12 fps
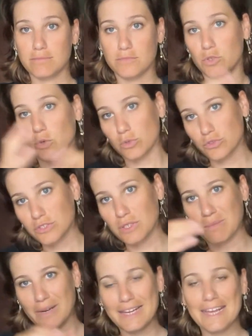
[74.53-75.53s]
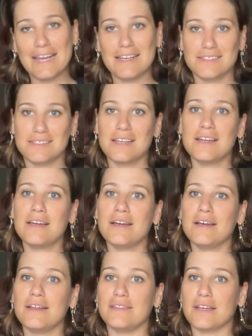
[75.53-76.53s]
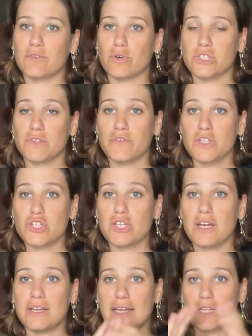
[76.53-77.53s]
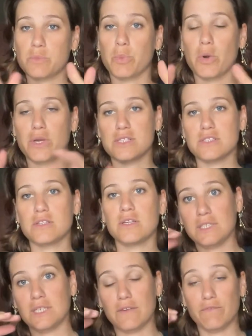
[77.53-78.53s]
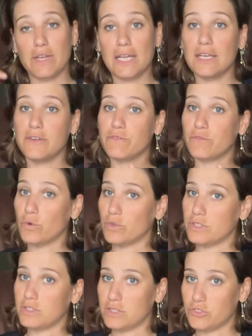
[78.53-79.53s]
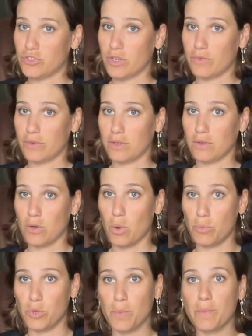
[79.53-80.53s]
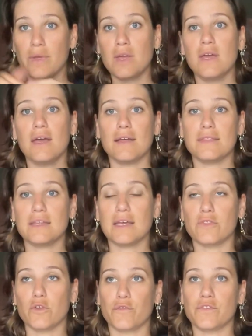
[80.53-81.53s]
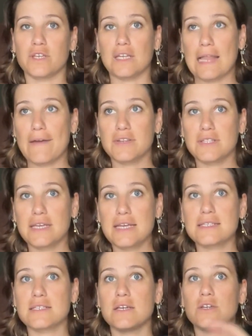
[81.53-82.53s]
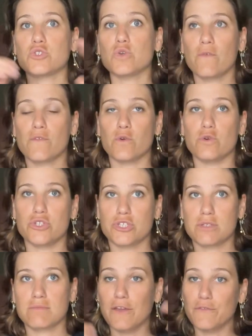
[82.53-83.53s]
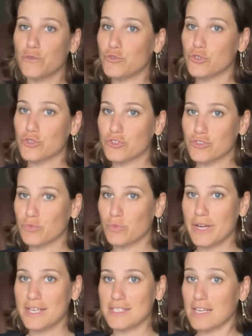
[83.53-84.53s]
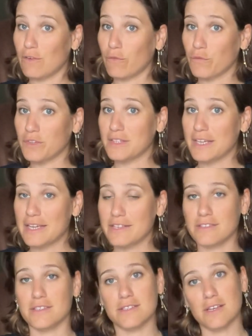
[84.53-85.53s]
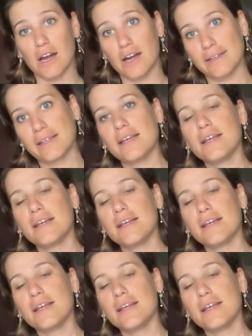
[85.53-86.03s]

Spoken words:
girls, in my case, they cross the finish line, get points. They are valid for the general omnium at the end of the 11 days. So of course, if you just race half of the days, it's hard